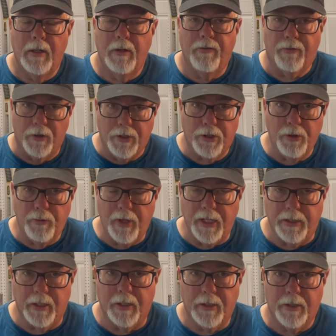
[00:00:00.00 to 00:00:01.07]
for two
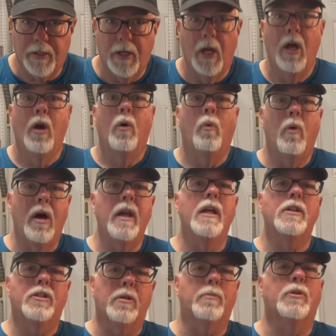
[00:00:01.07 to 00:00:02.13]
reasons. One
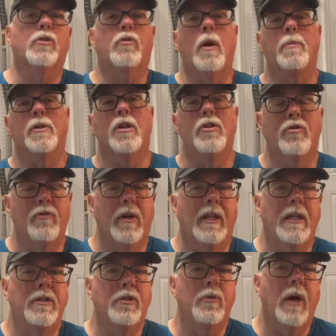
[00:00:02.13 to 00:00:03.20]
is subscriptions
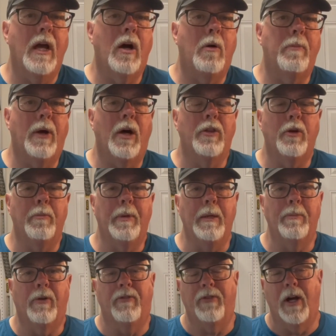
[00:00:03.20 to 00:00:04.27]
really do help other
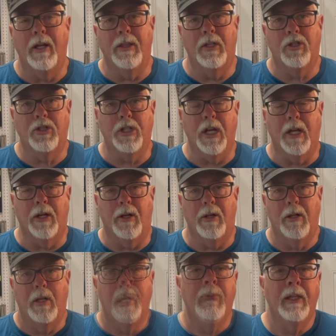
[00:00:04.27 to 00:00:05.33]
people find this
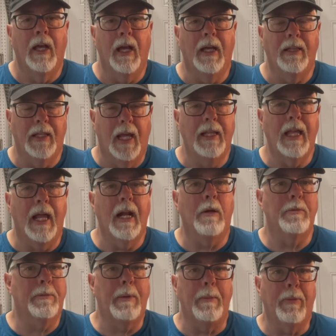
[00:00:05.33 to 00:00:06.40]
channel, and that
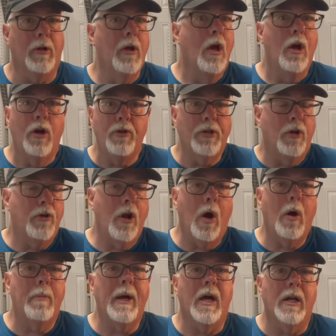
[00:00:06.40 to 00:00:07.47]
helps people who don't know
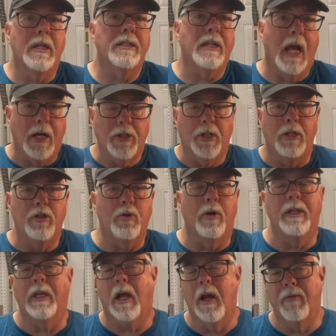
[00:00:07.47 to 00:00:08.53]
about us actually join
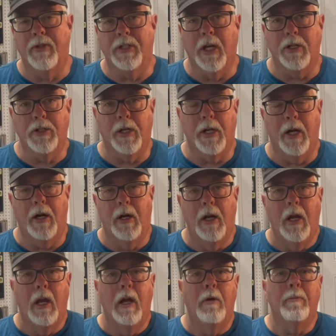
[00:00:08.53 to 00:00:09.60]
the conversation here.
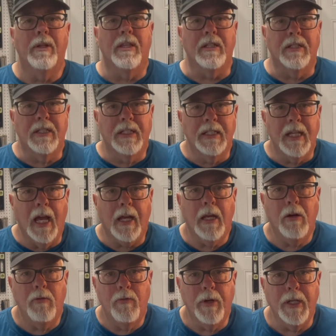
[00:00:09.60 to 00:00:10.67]
But the
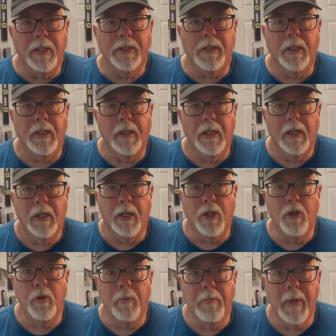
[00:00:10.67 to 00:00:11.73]
second reason
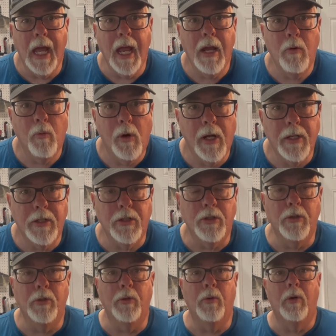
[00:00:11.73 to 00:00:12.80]
you may want
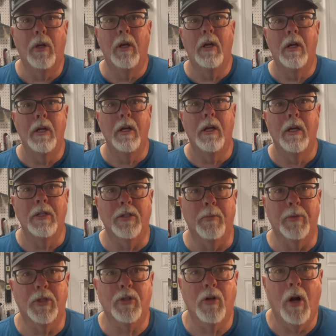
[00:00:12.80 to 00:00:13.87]
to
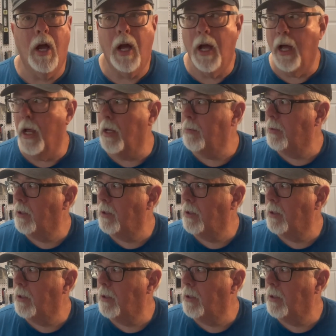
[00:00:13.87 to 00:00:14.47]
subscribe